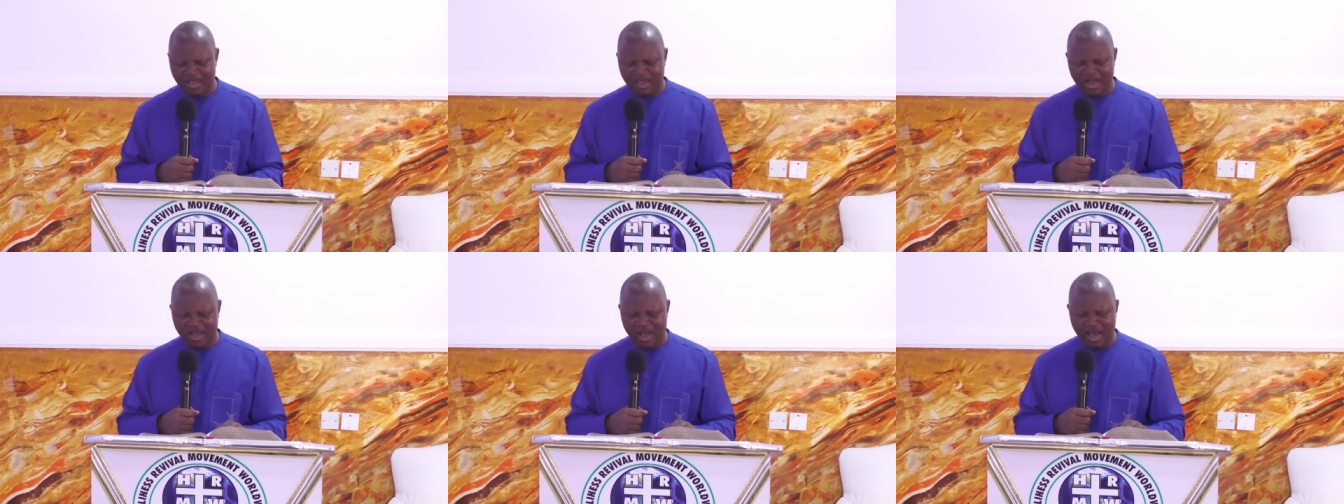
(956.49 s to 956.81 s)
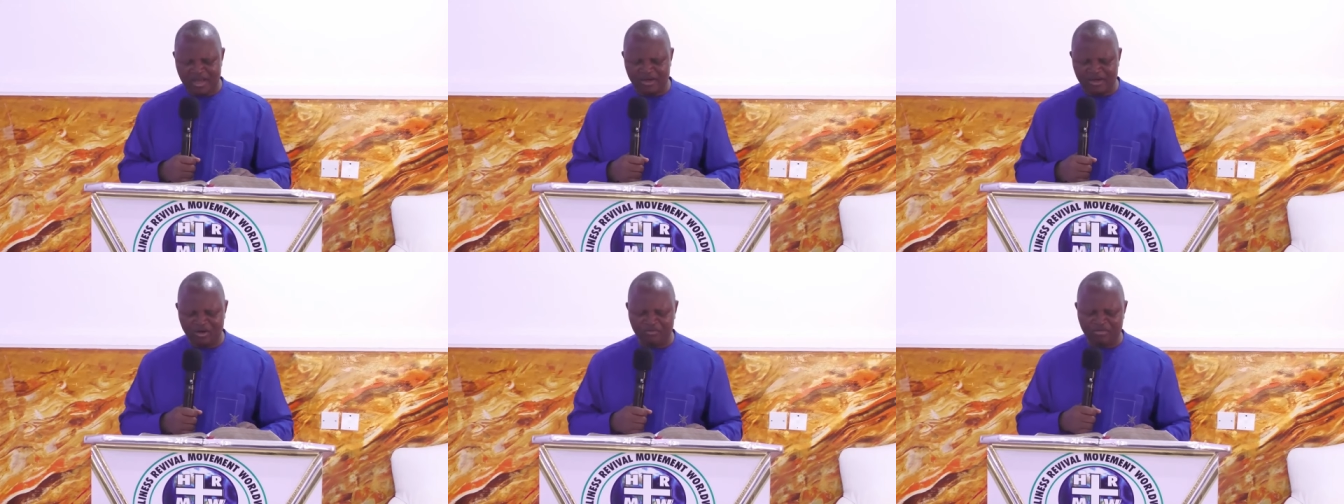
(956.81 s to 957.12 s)
and
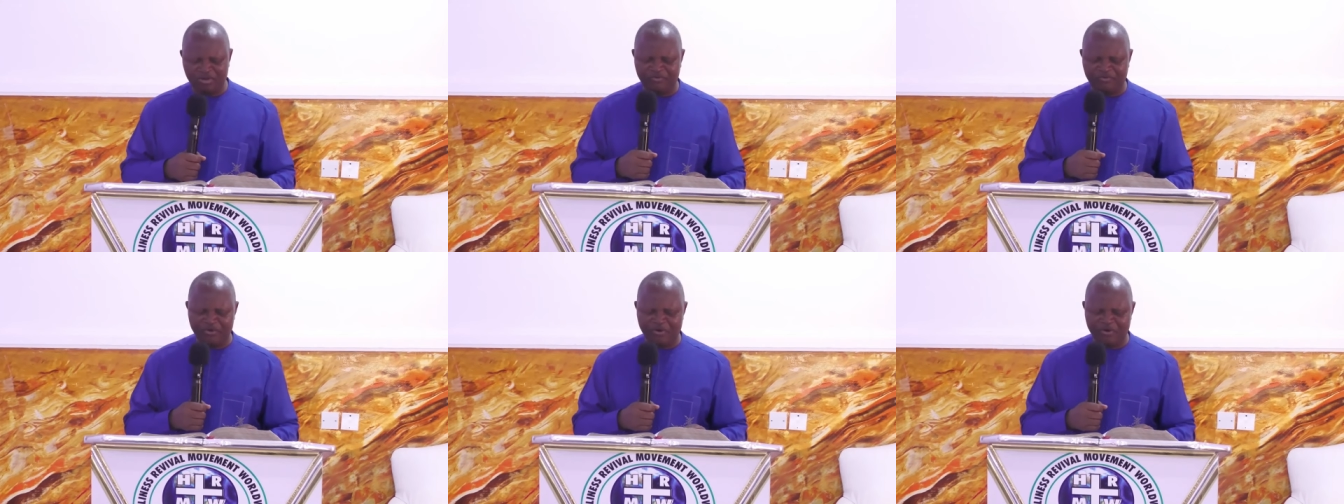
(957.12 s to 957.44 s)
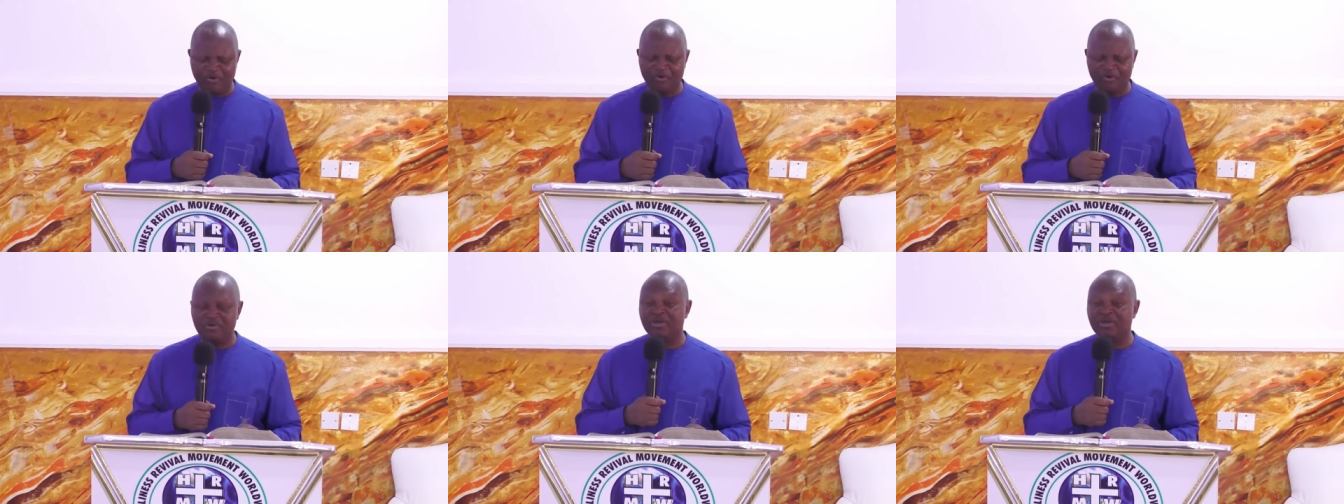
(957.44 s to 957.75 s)
not before
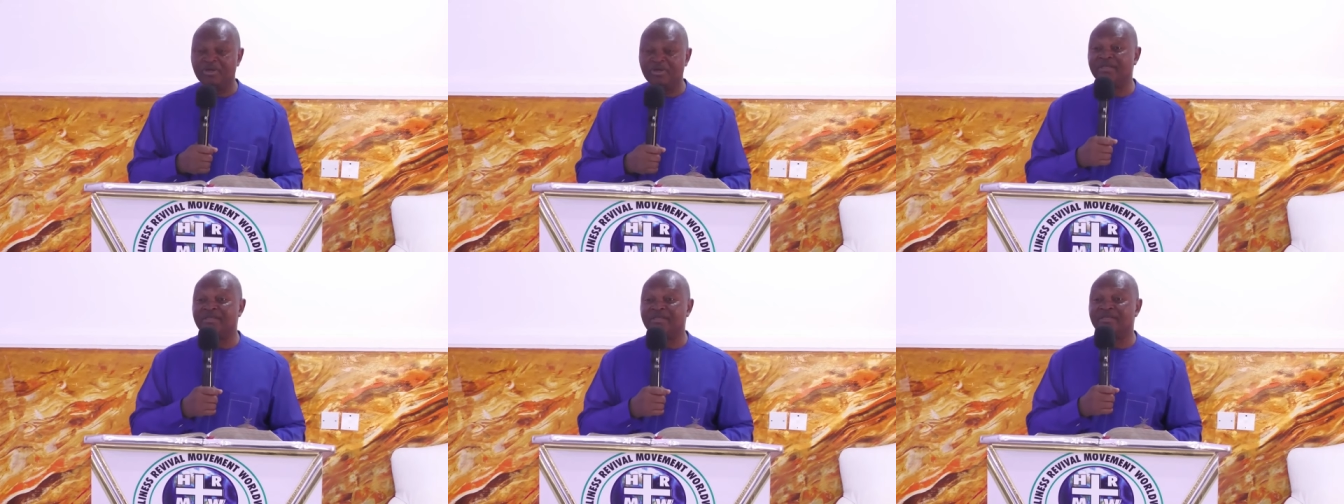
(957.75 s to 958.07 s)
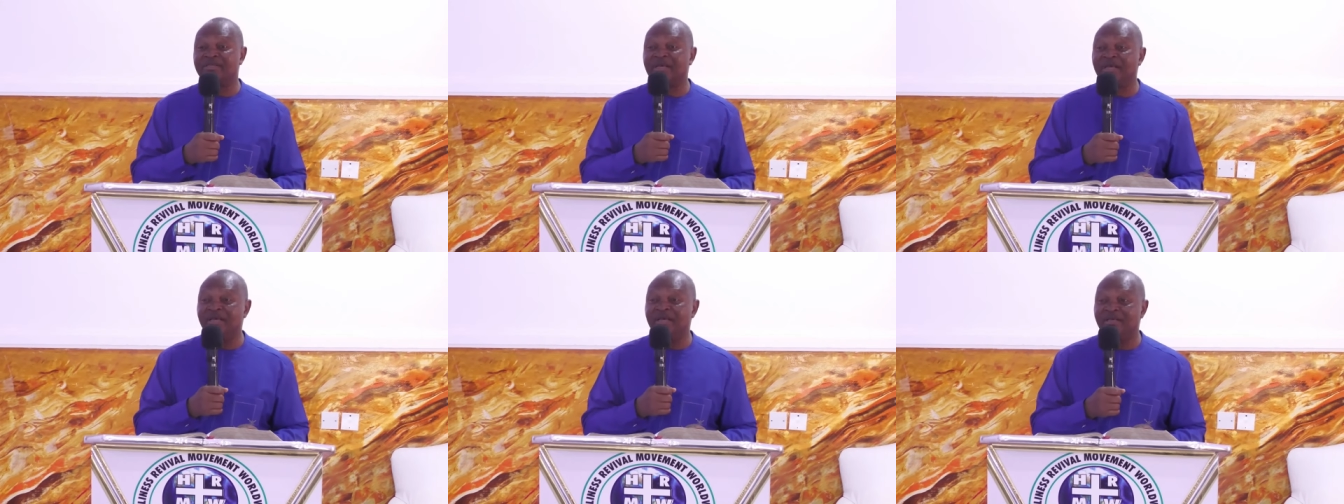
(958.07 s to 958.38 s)
the
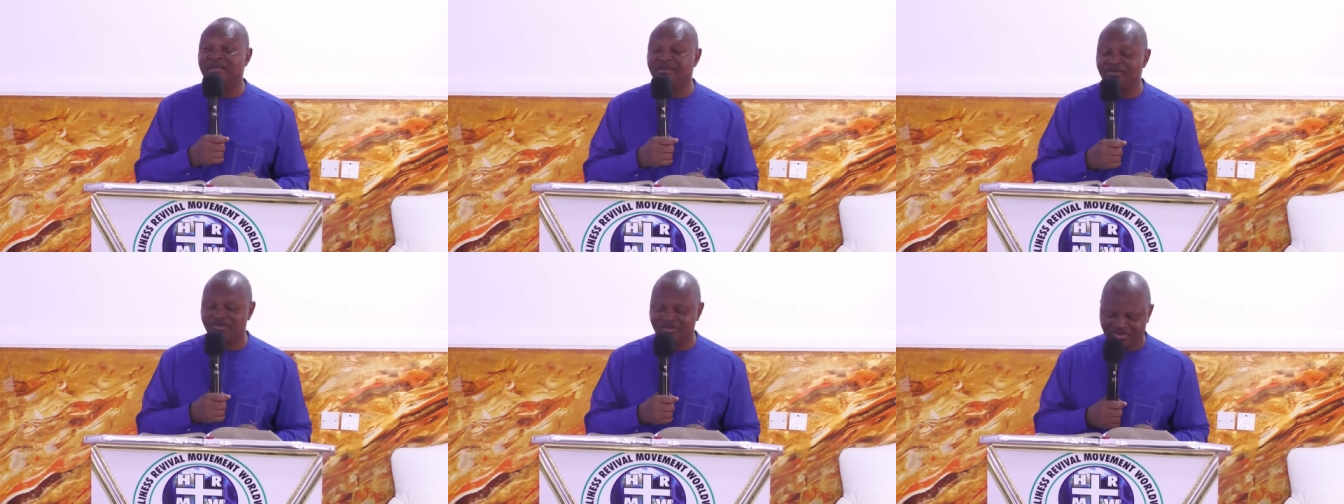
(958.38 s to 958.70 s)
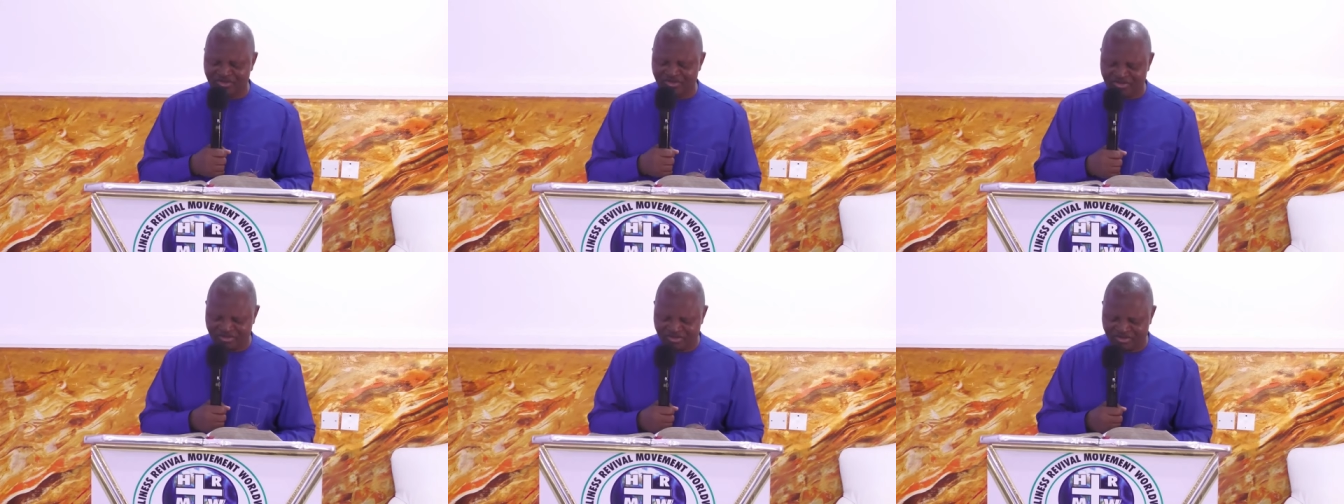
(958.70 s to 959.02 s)
saints?